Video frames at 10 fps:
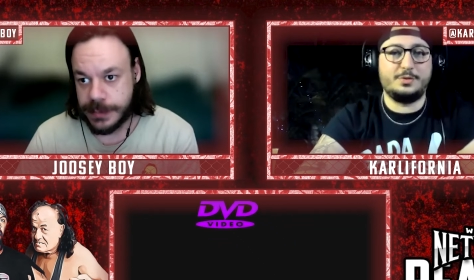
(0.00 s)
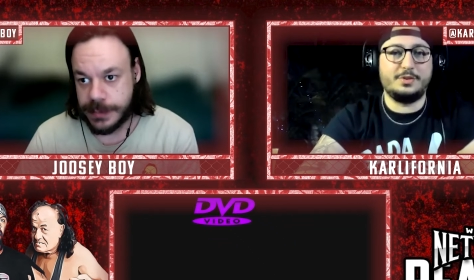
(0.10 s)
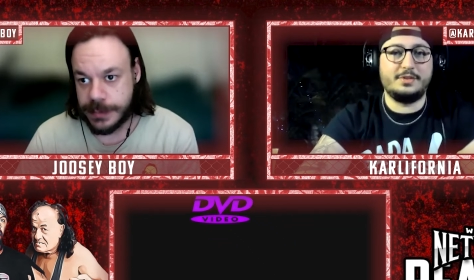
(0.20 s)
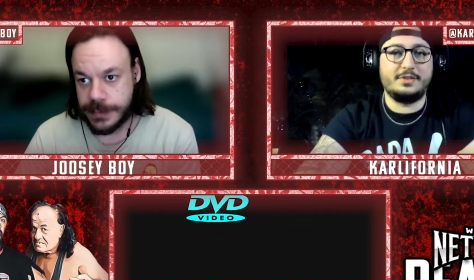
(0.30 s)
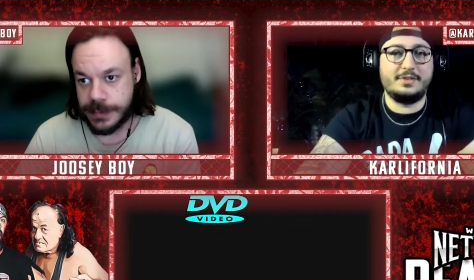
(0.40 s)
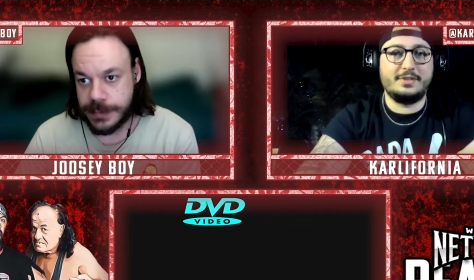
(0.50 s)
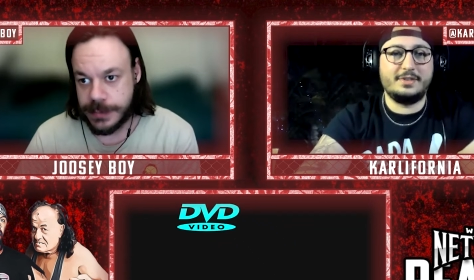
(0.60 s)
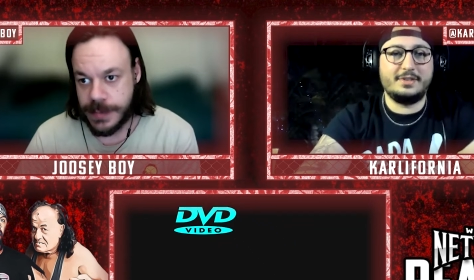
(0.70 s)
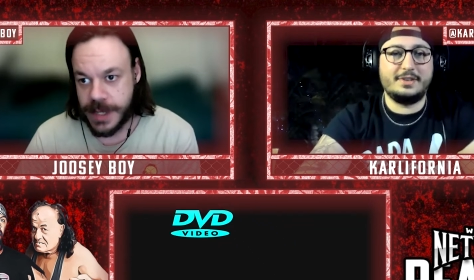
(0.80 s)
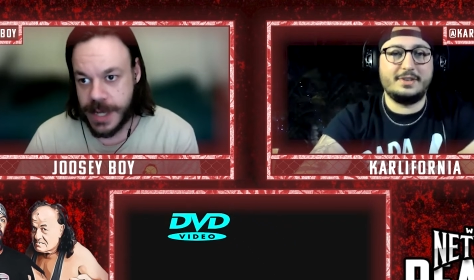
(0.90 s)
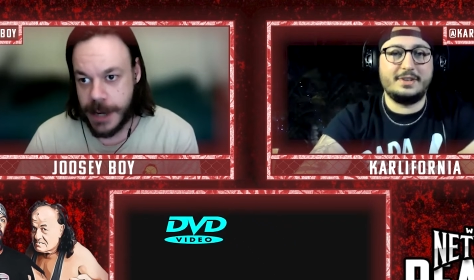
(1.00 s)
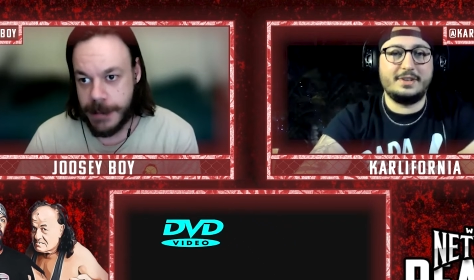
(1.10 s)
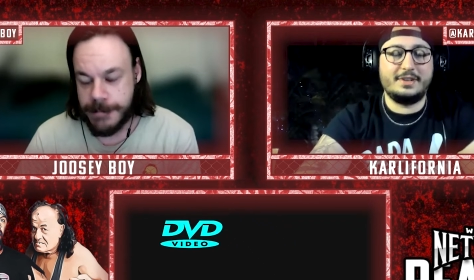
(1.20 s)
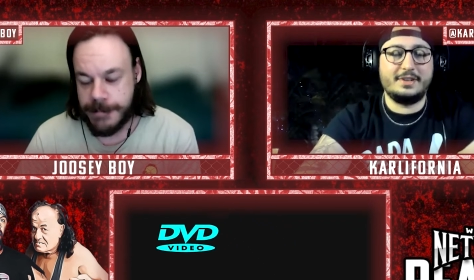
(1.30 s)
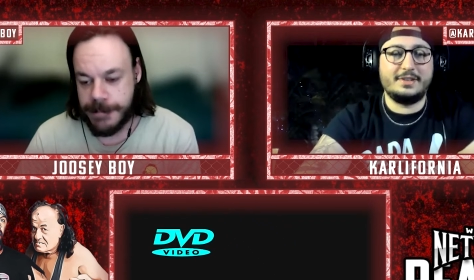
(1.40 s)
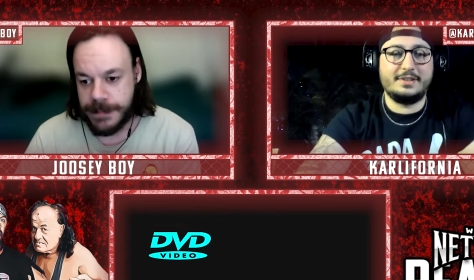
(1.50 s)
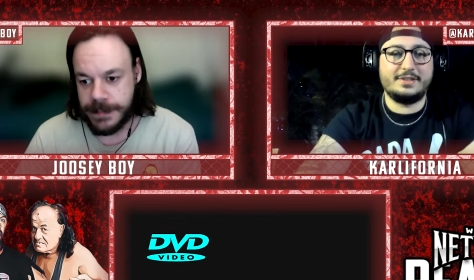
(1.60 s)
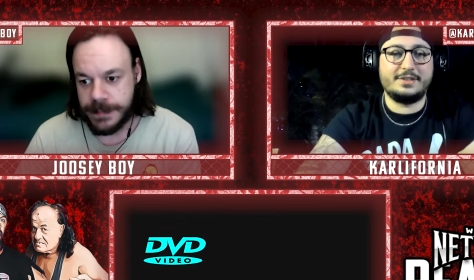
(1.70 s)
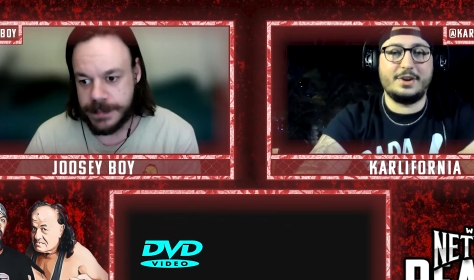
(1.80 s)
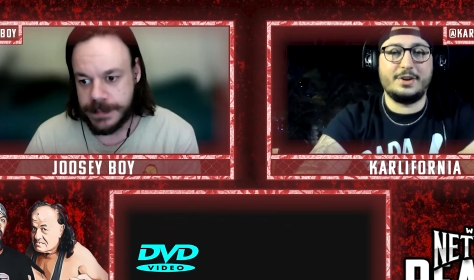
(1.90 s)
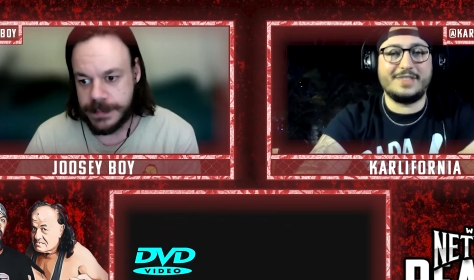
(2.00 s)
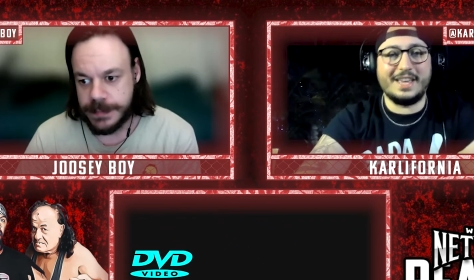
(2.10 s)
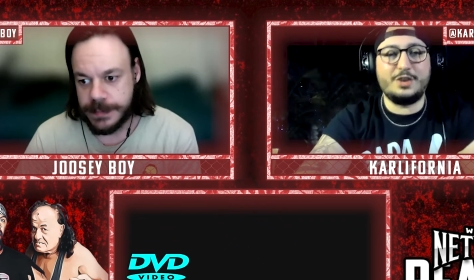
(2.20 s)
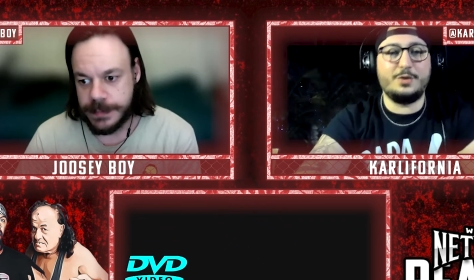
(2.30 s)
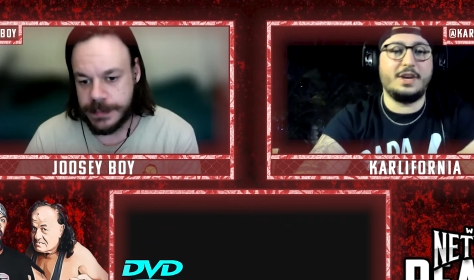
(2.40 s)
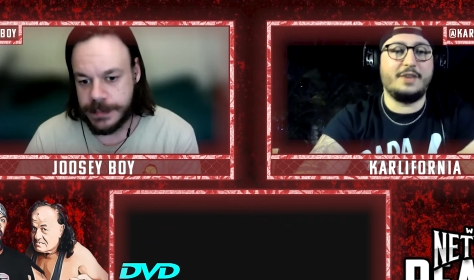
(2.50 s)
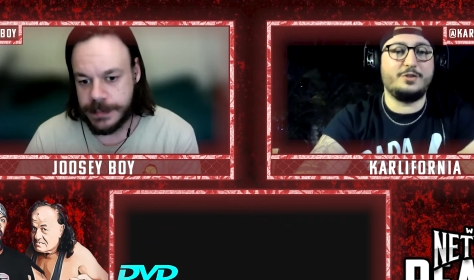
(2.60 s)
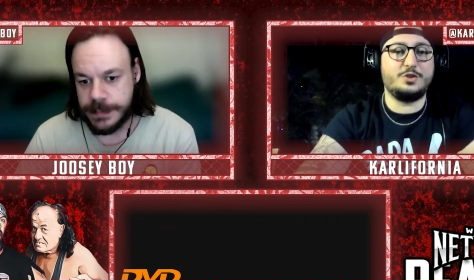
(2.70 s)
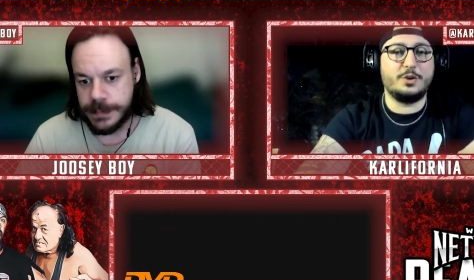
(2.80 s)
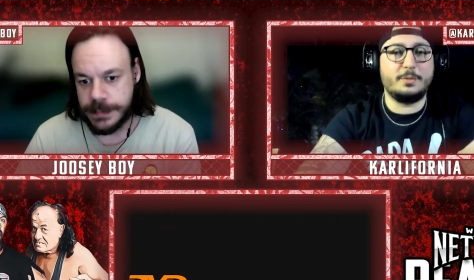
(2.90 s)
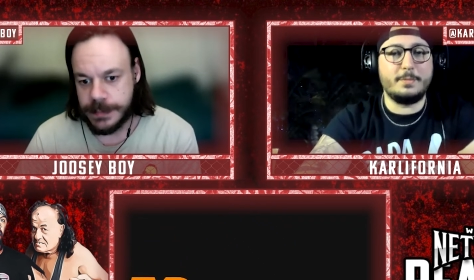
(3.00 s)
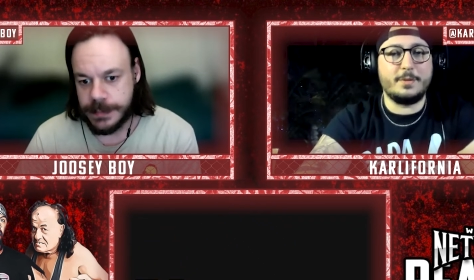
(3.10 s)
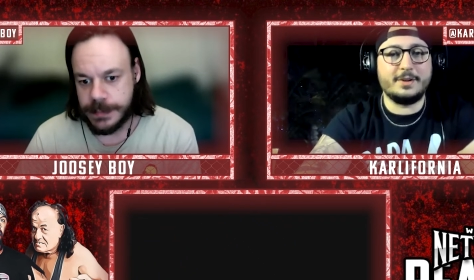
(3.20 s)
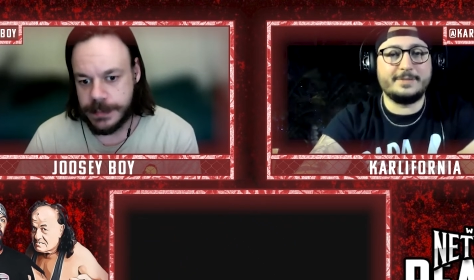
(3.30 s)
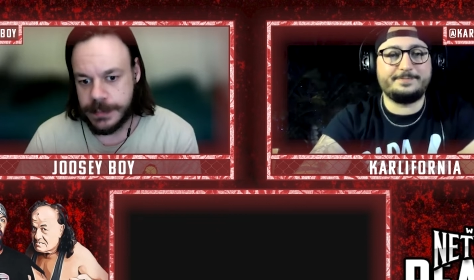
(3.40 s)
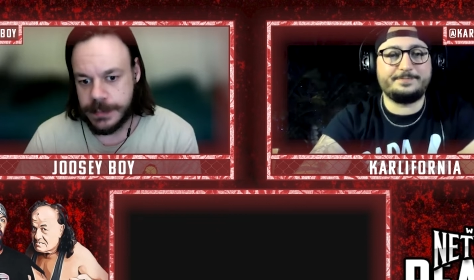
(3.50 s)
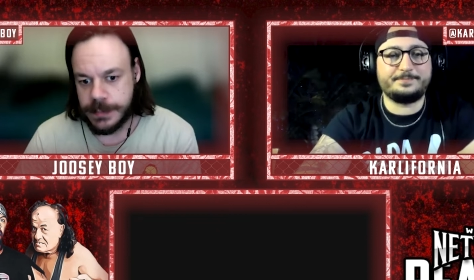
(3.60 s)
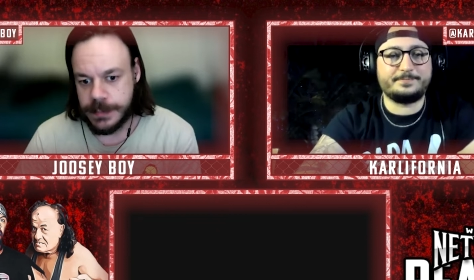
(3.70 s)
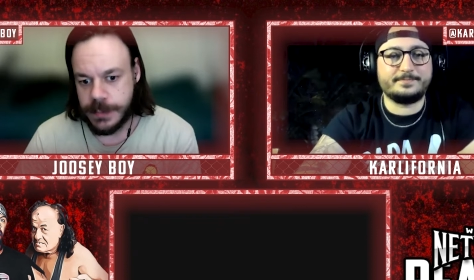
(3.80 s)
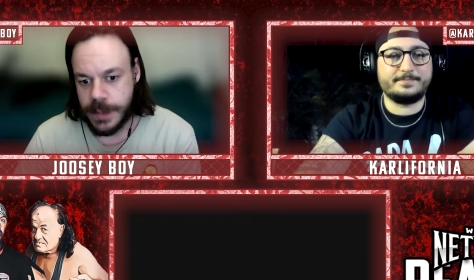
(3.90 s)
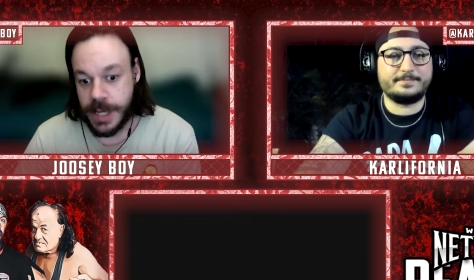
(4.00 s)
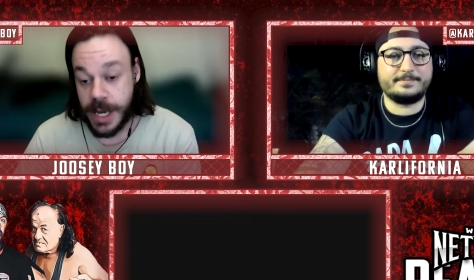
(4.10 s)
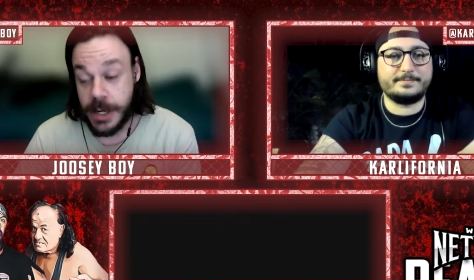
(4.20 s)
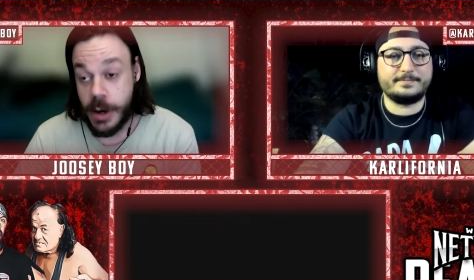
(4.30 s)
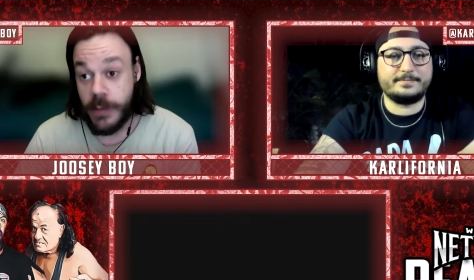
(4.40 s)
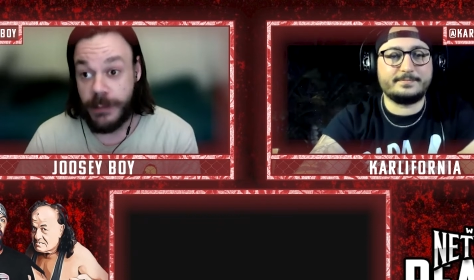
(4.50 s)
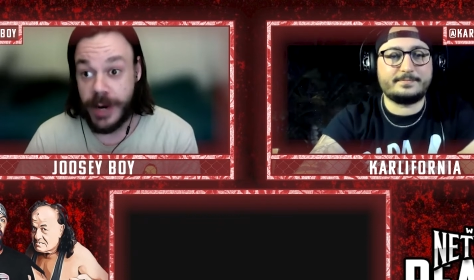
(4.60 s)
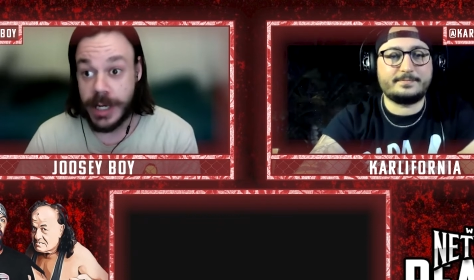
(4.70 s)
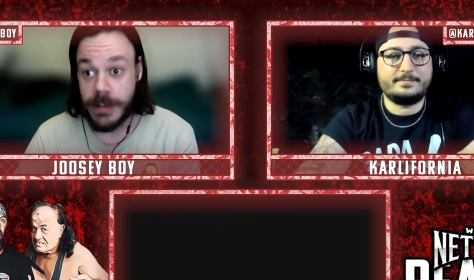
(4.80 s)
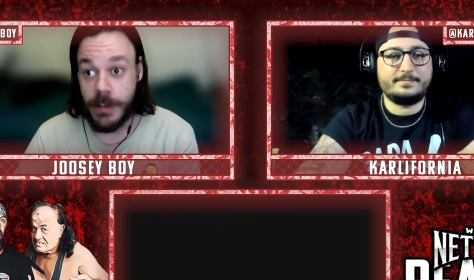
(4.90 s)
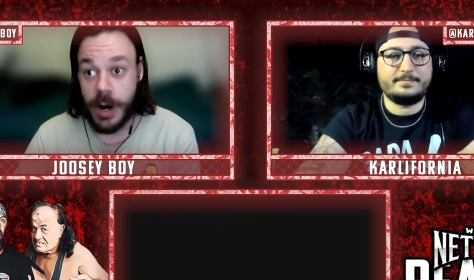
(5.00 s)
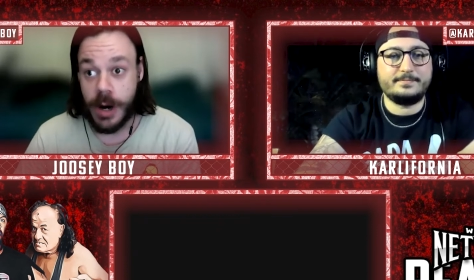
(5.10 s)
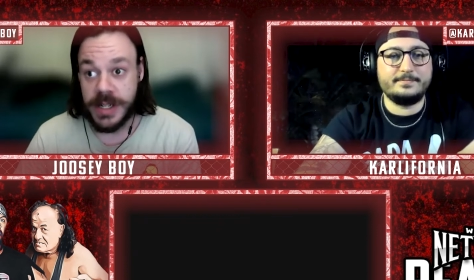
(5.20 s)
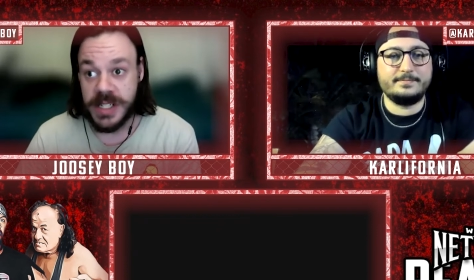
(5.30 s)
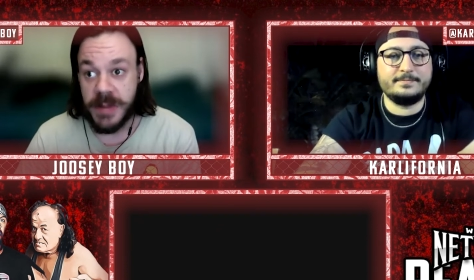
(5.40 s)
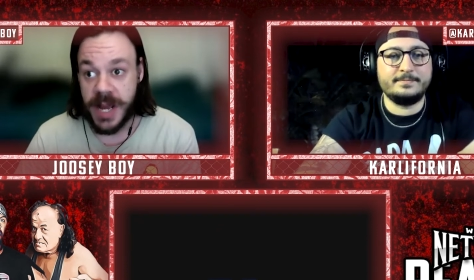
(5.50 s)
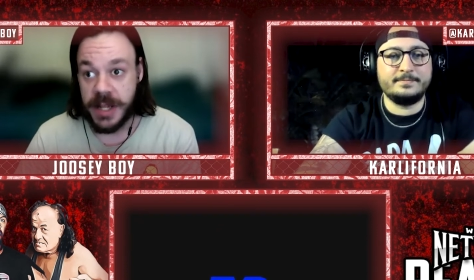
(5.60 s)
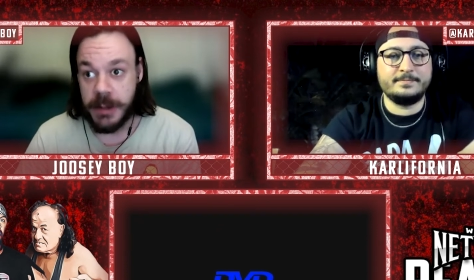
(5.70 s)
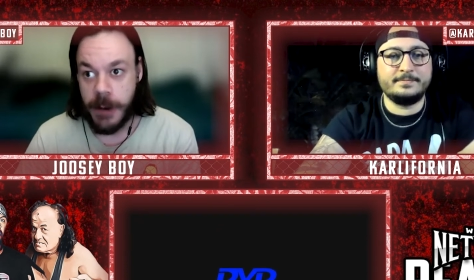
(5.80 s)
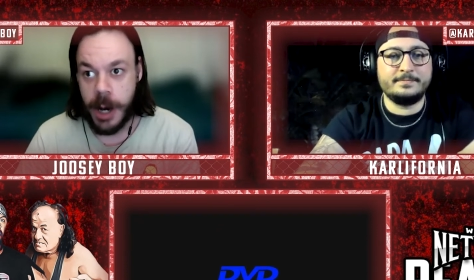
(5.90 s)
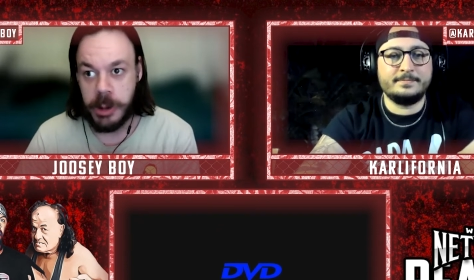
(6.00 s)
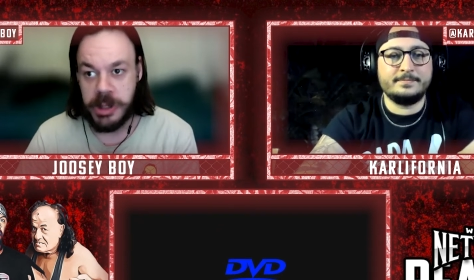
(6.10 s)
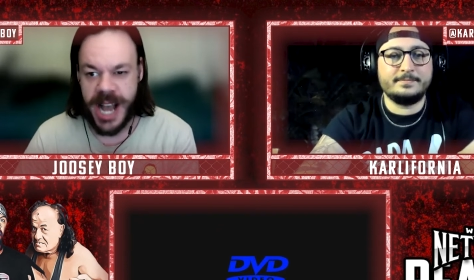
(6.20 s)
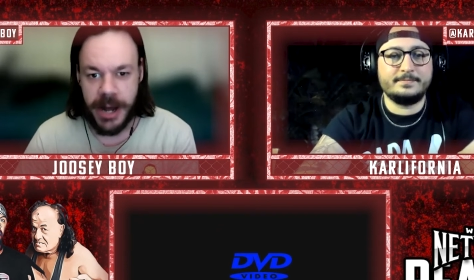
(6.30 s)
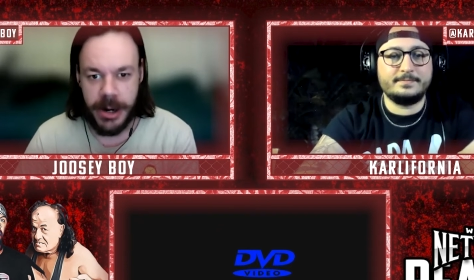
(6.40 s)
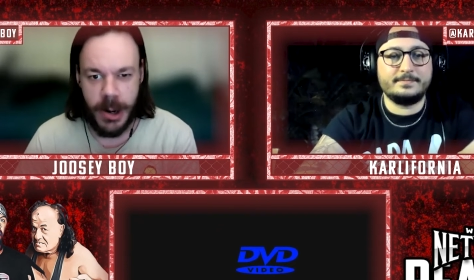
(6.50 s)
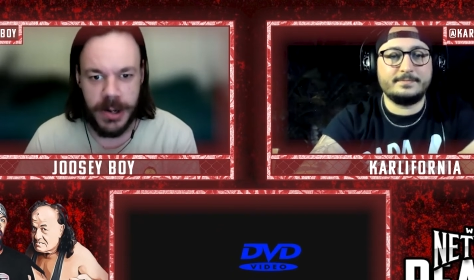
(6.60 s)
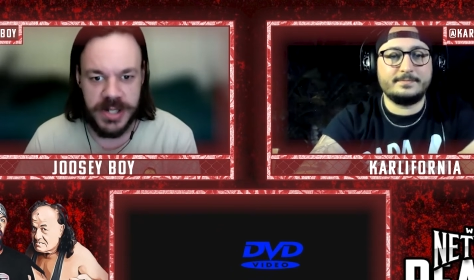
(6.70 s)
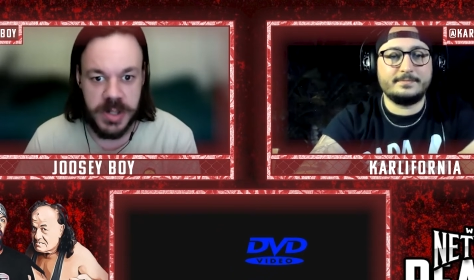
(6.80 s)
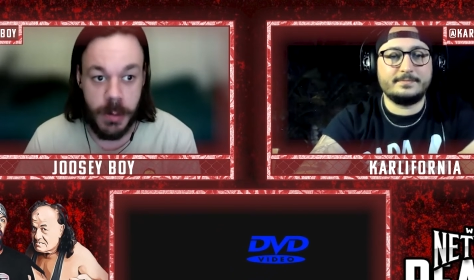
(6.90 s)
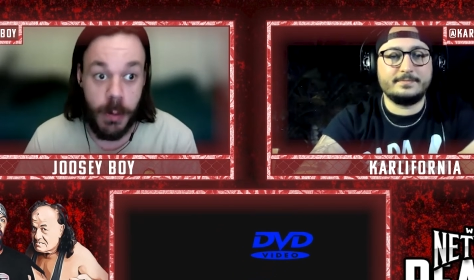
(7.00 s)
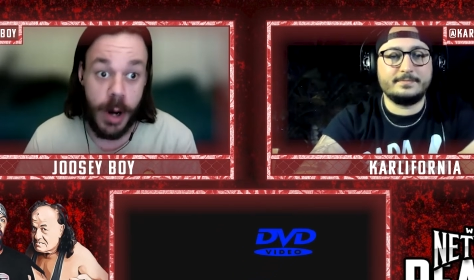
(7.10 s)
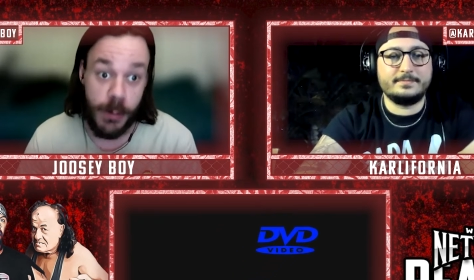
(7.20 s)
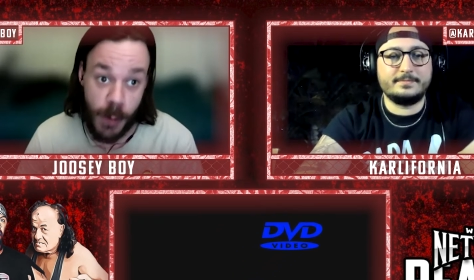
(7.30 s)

Speaker 1: to it.
Speaker 2: Yeah.
Speaker 1: So thank you again for joining me, bro.
Speaker 2: Yeah, no fucking worries, man. The world now knows what